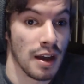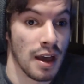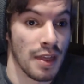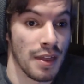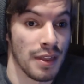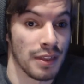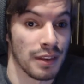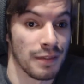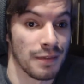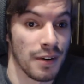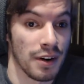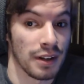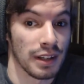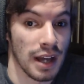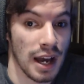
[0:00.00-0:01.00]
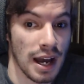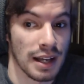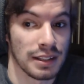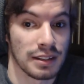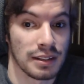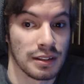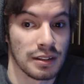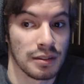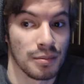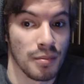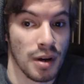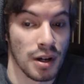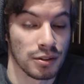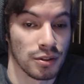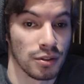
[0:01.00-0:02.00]
and then the very last
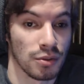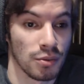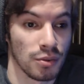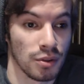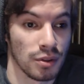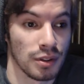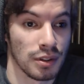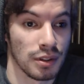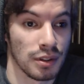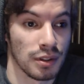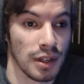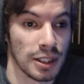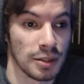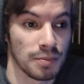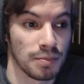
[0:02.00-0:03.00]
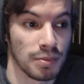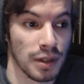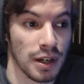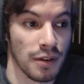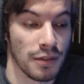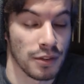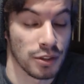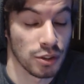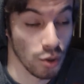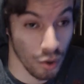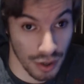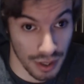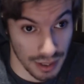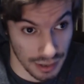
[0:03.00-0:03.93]
Monster Hunter World Let's Play of the story,